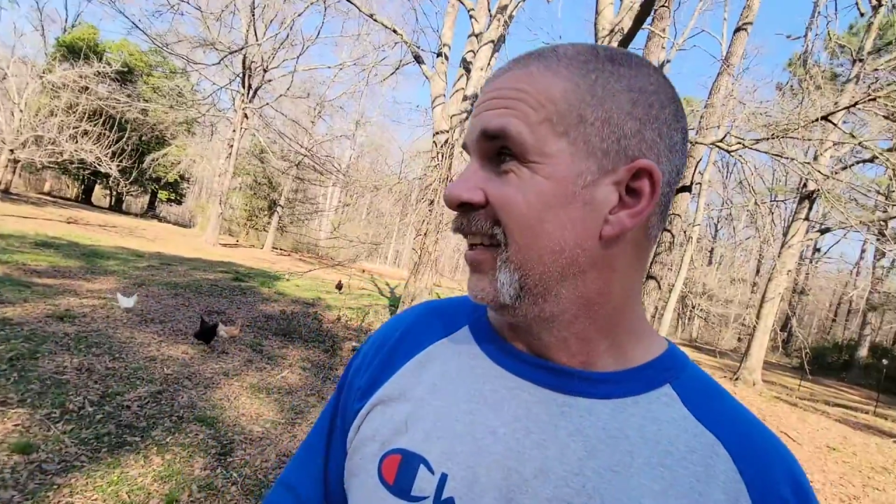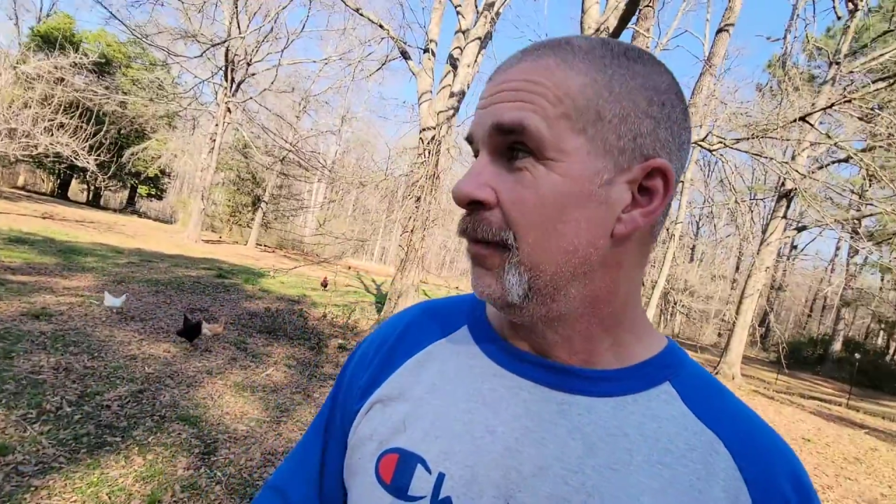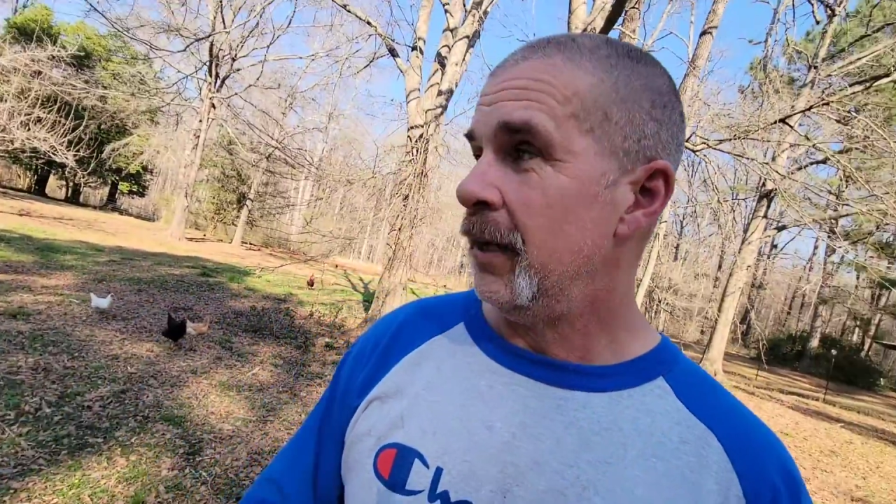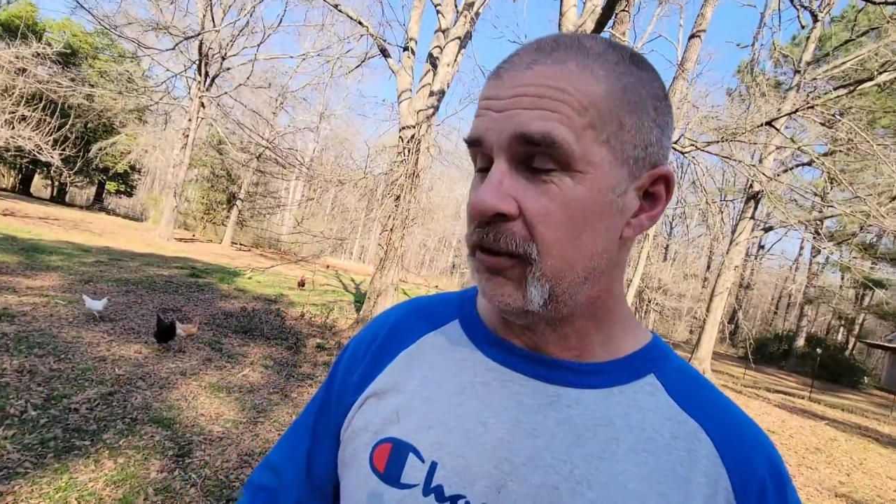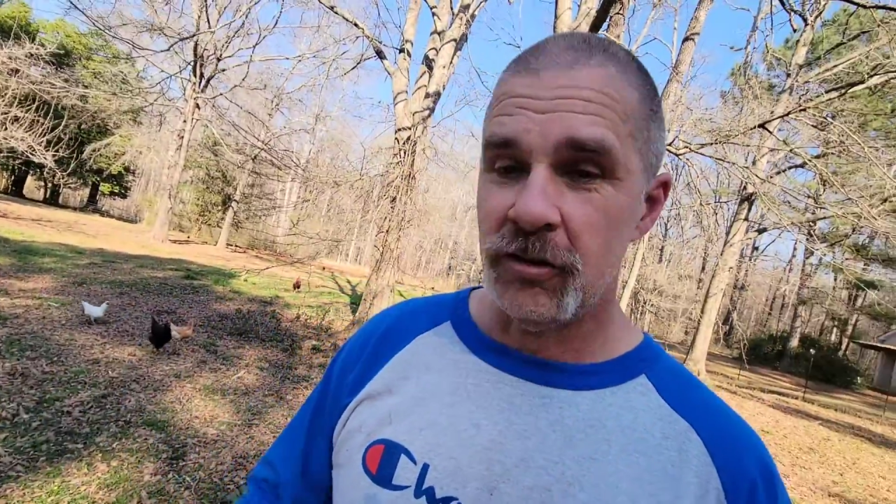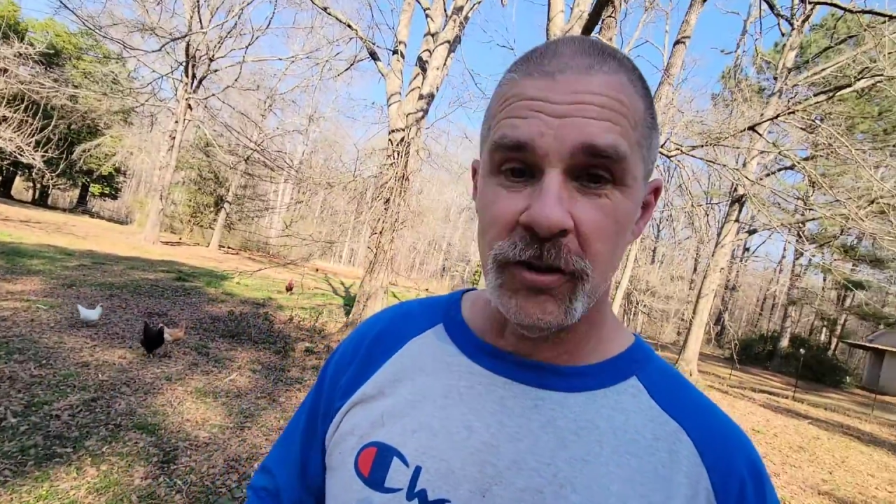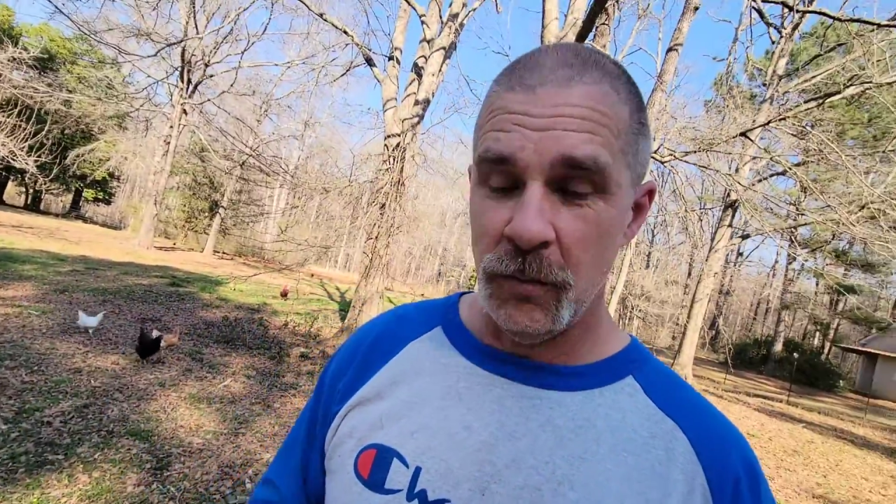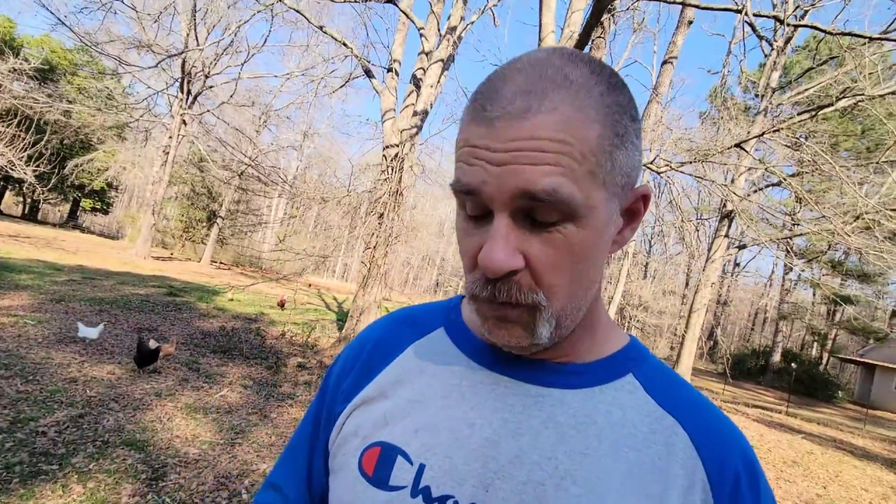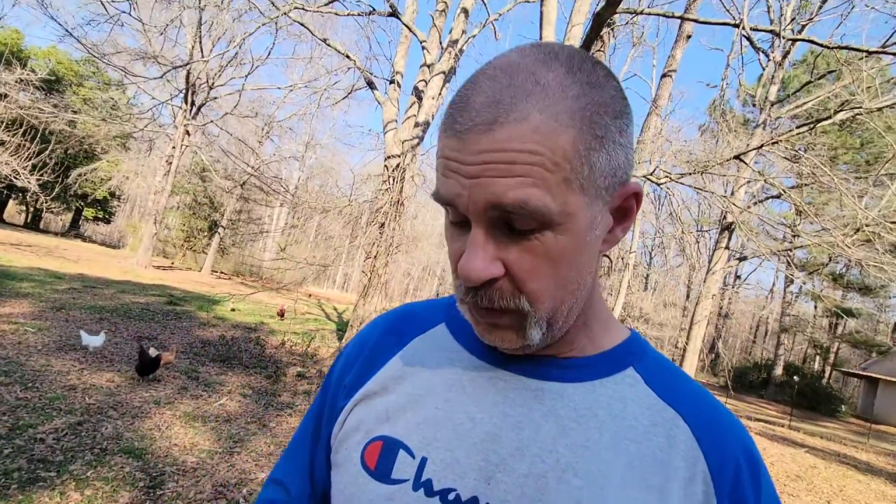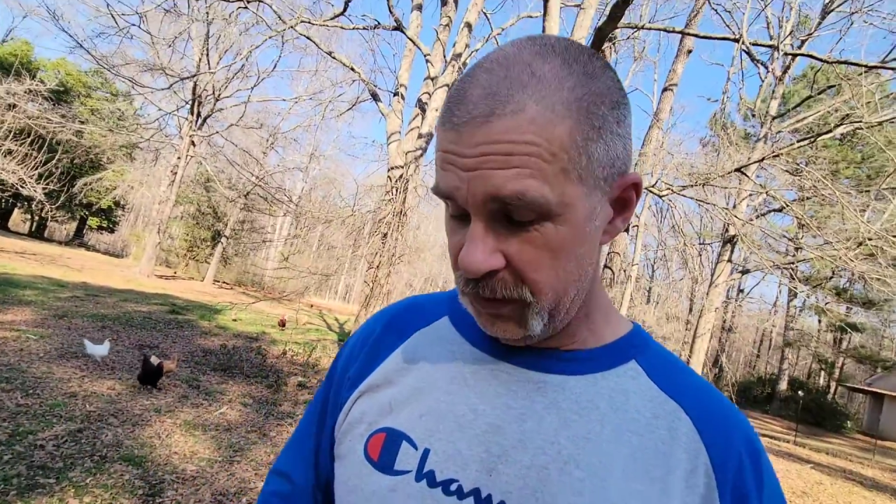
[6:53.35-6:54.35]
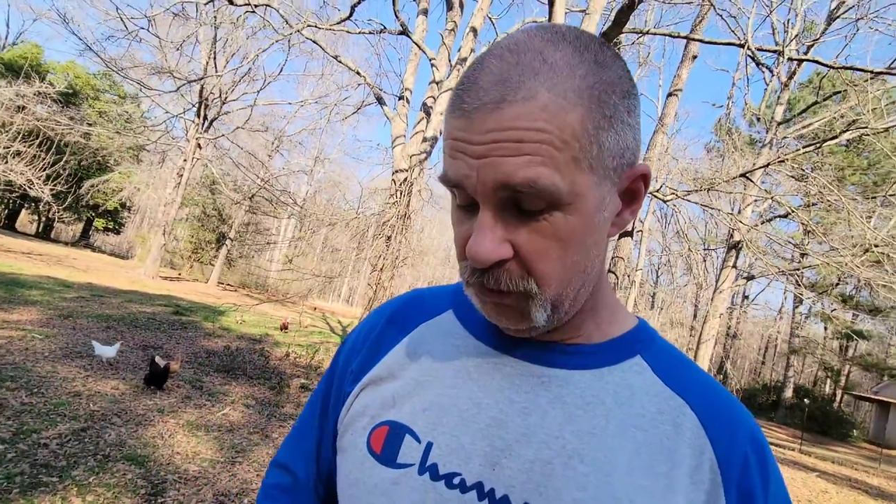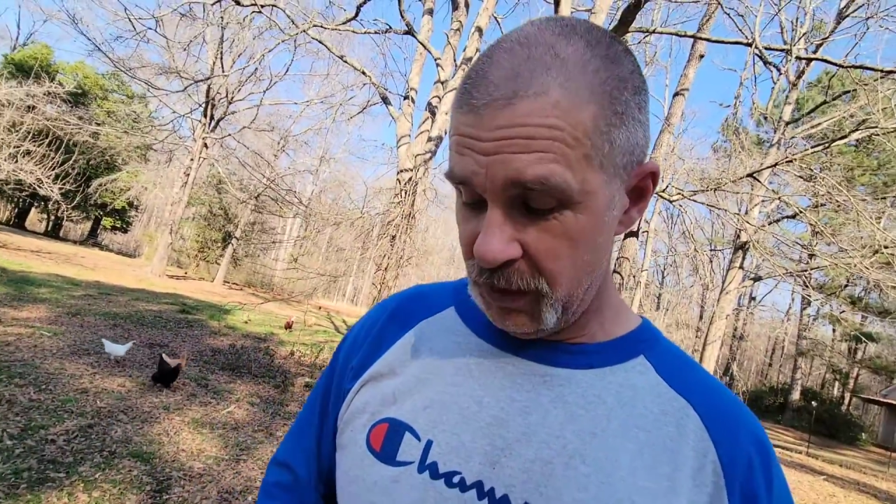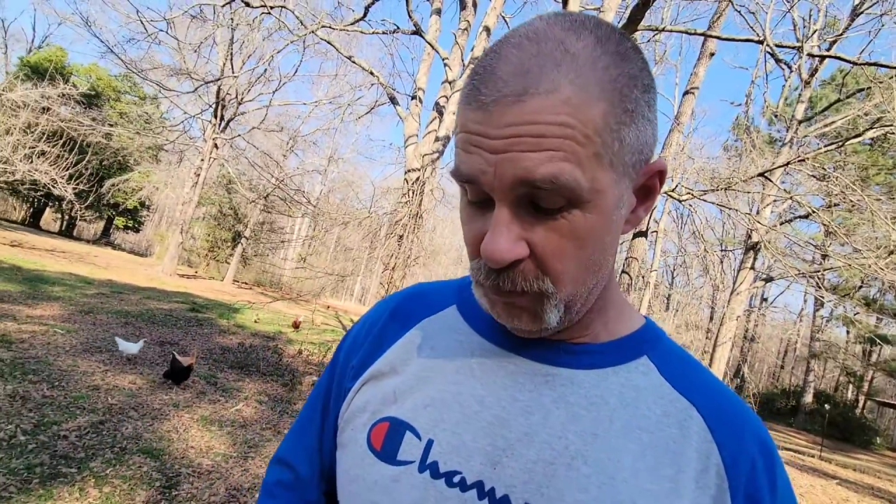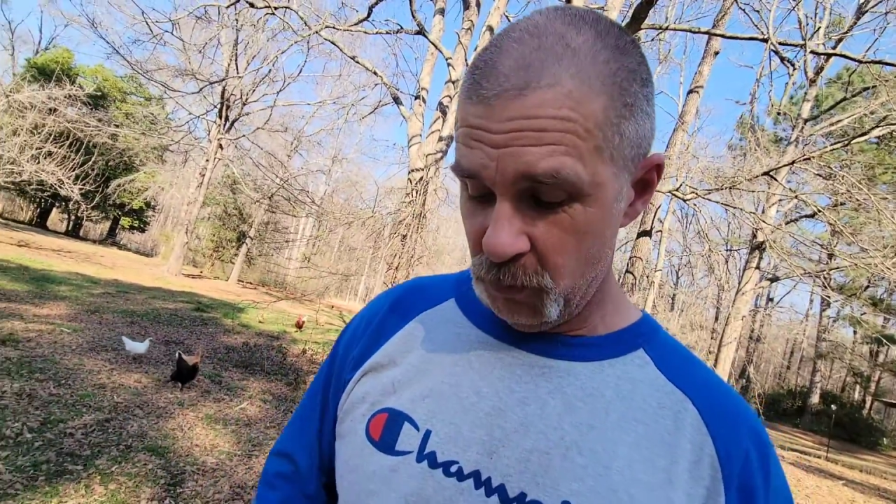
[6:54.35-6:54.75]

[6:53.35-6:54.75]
to make sure we win shed